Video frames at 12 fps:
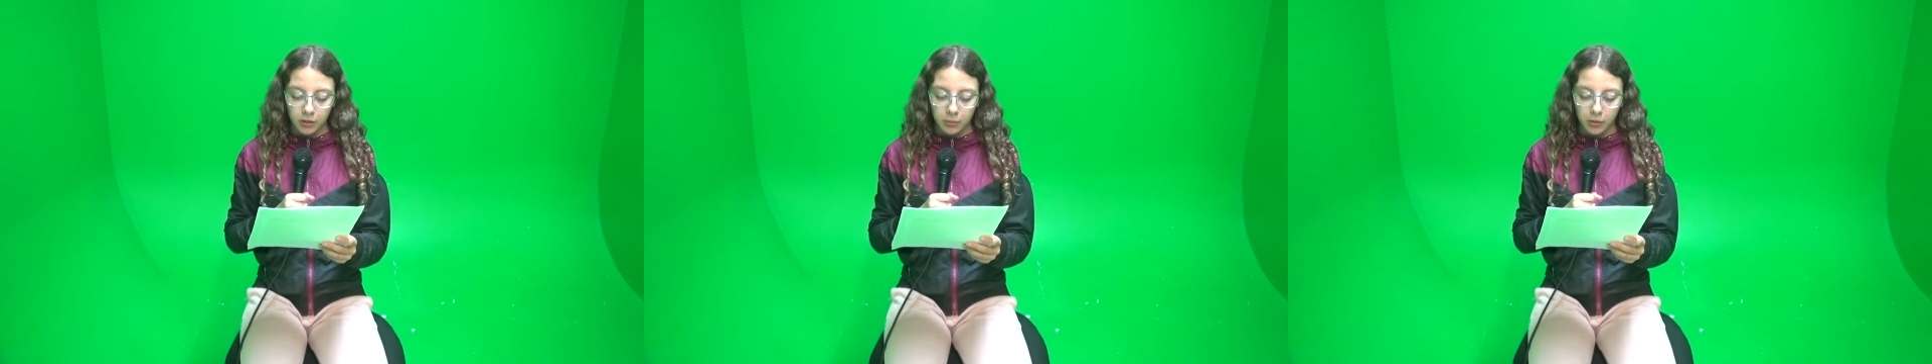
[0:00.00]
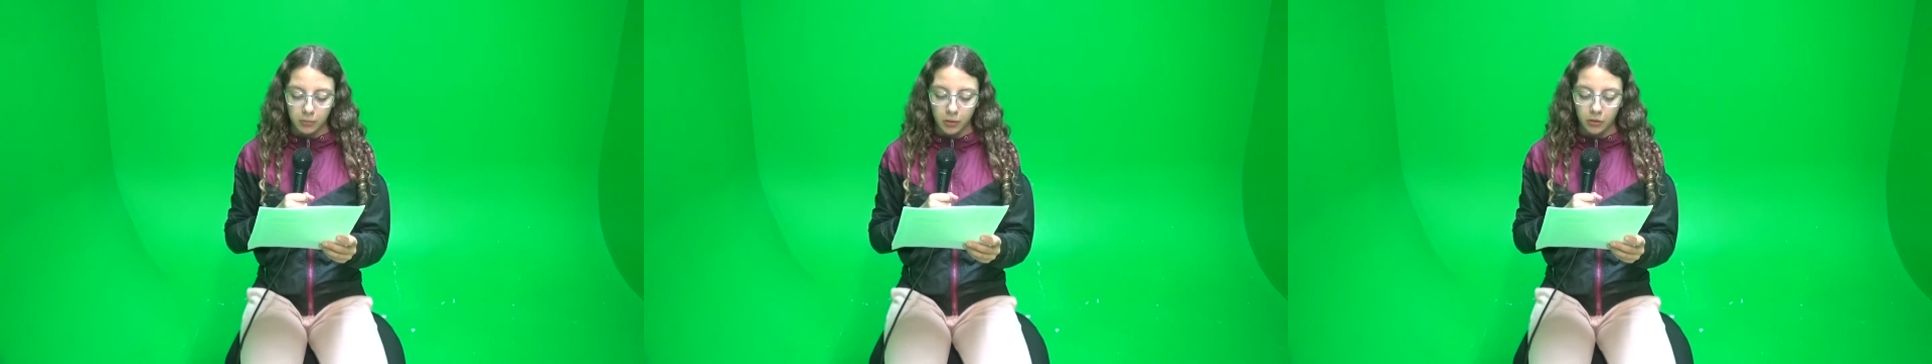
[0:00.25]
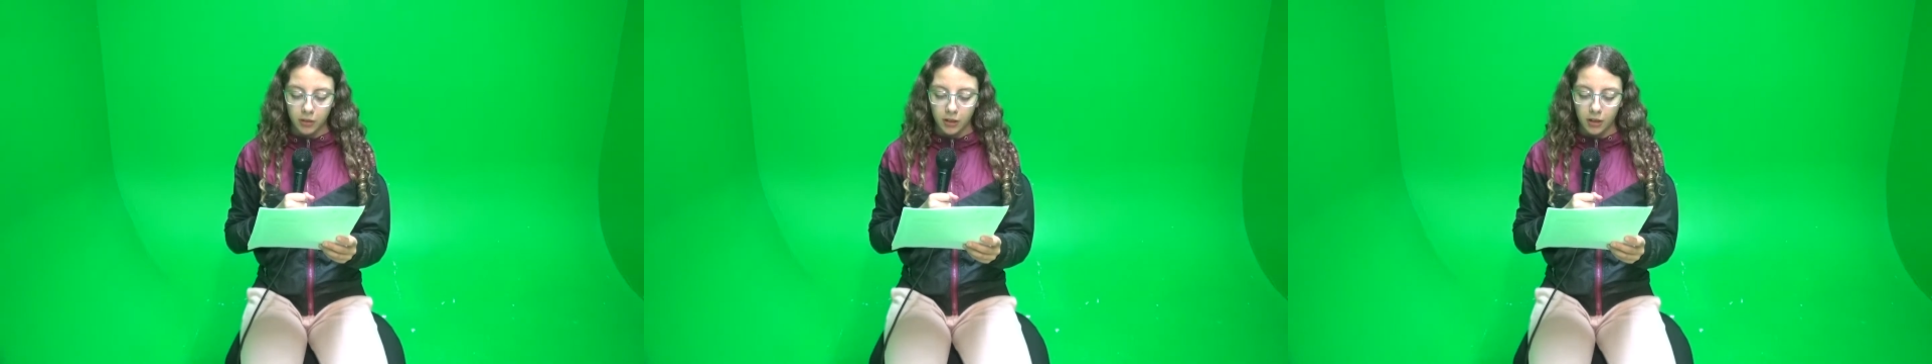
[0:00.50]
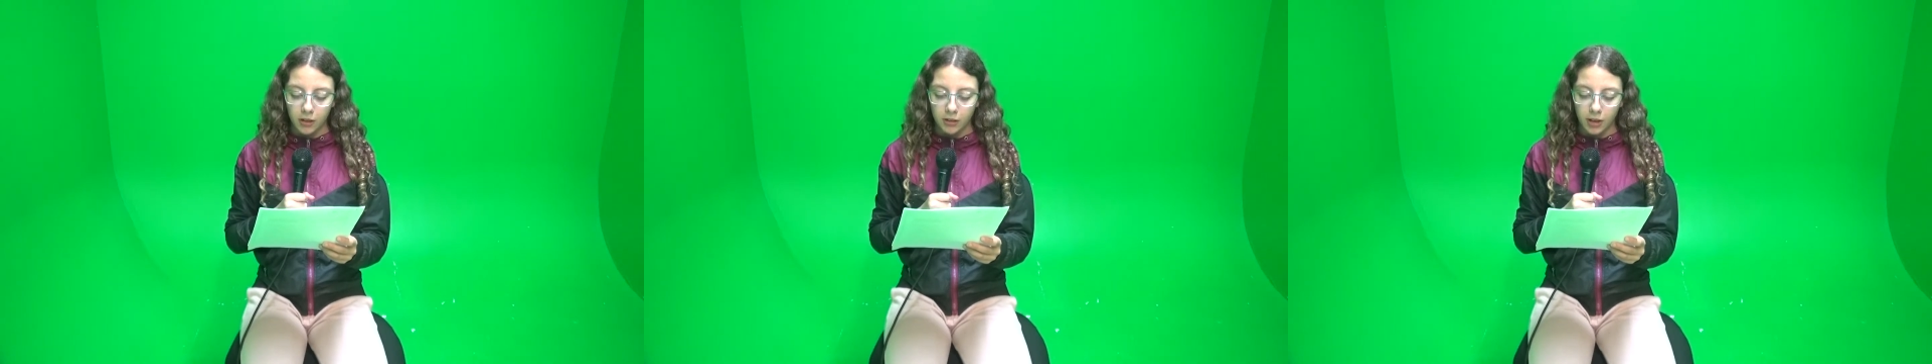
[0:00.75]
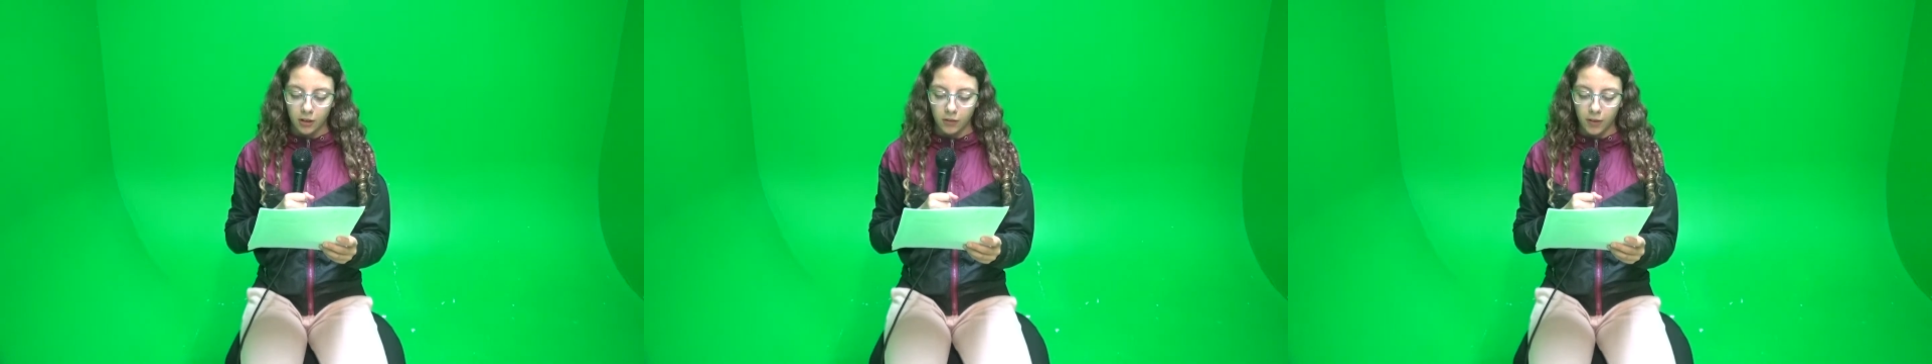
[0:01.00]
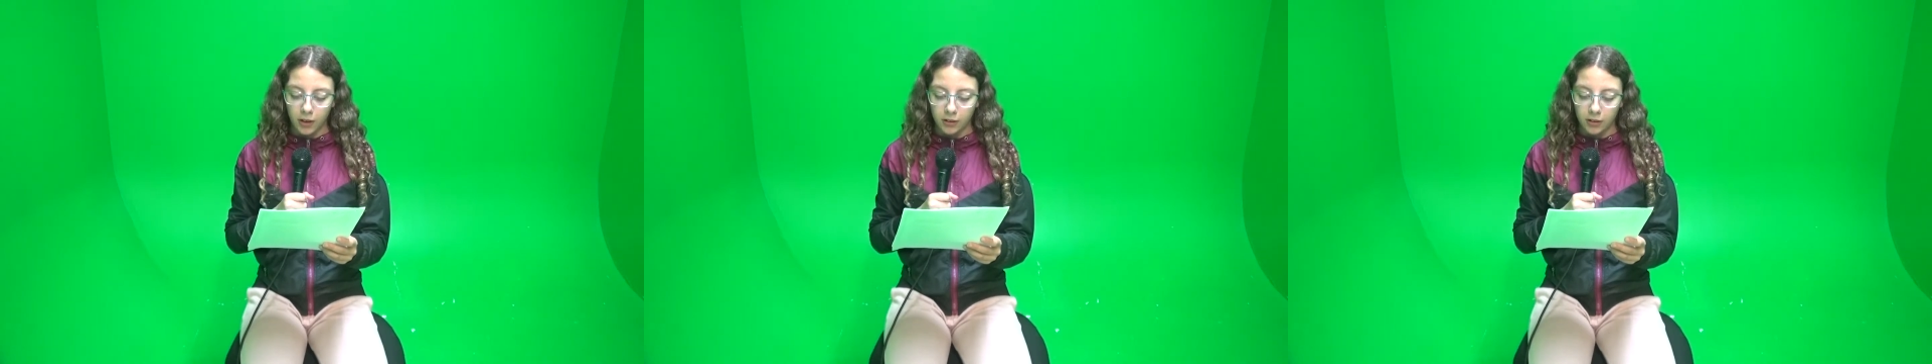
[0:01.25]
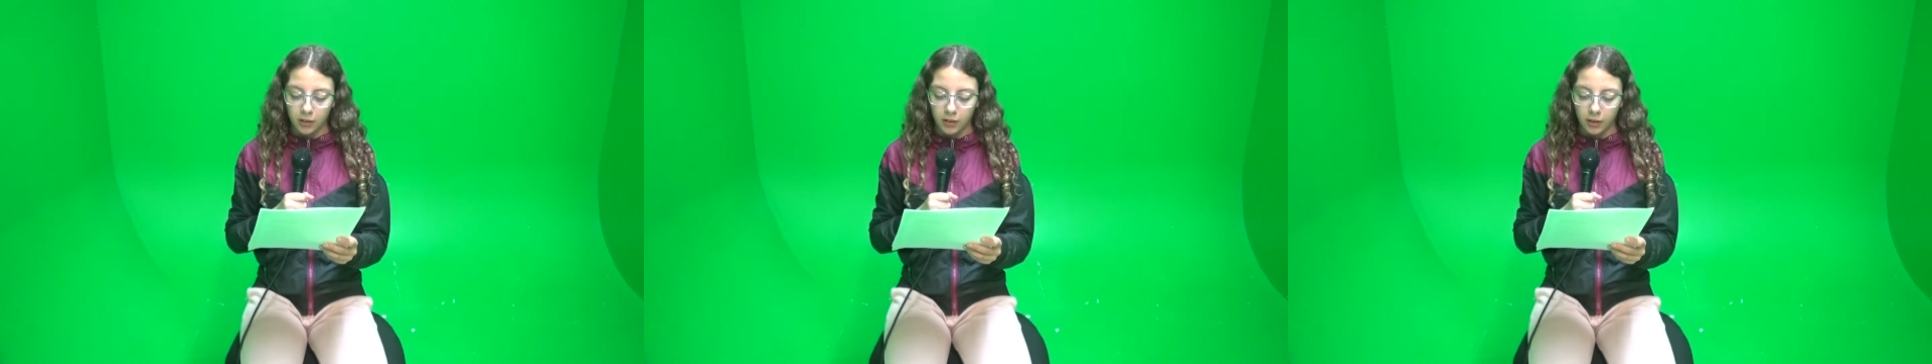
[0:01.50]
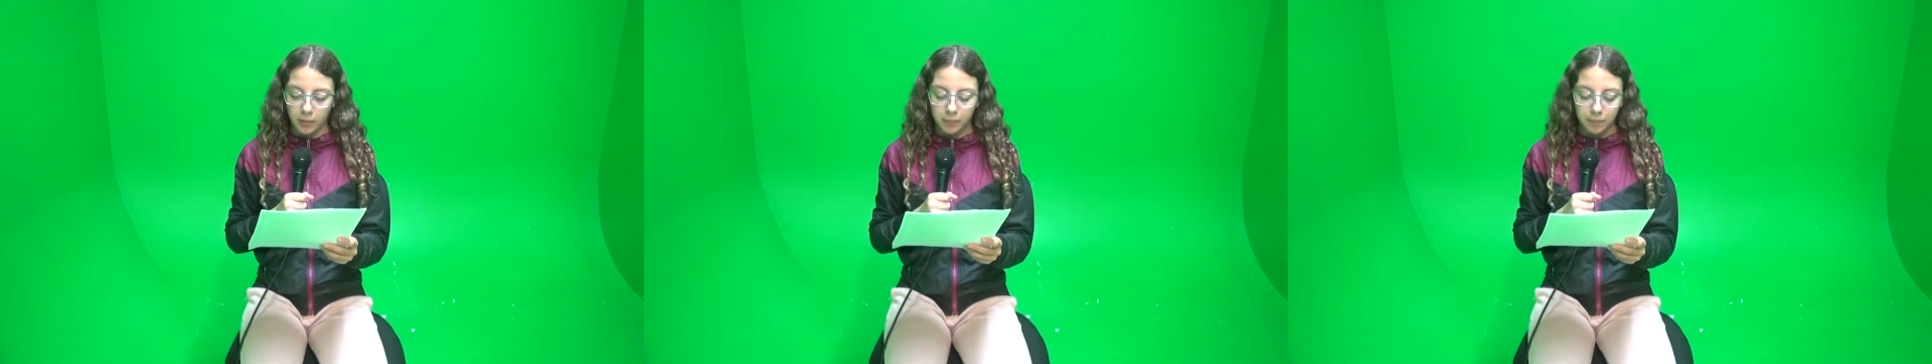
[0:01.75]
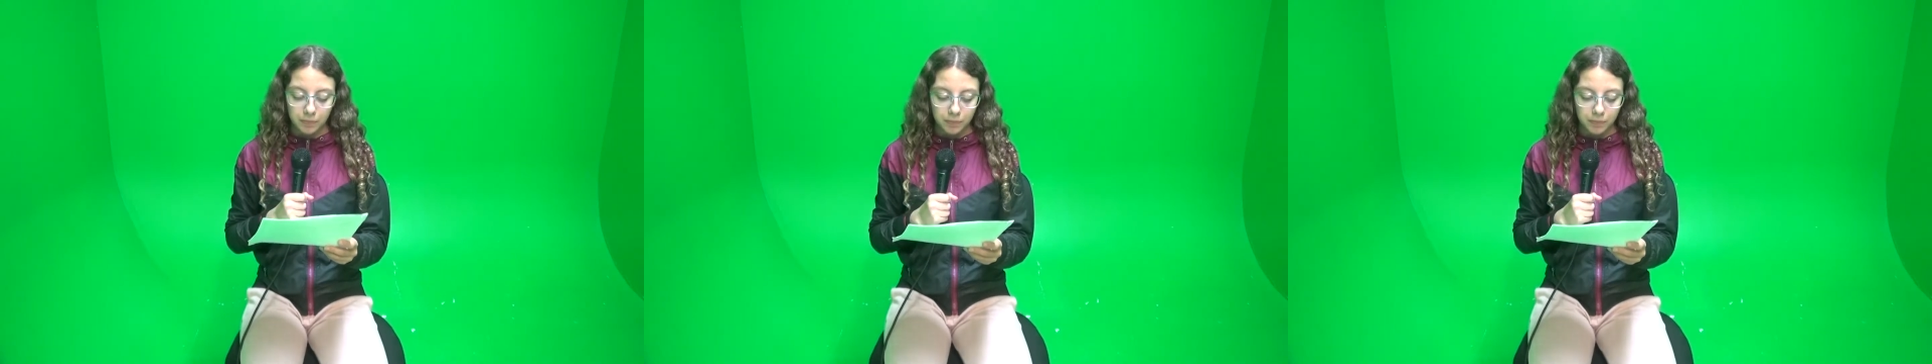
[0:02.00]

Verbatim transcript: and put music and sound effects into them.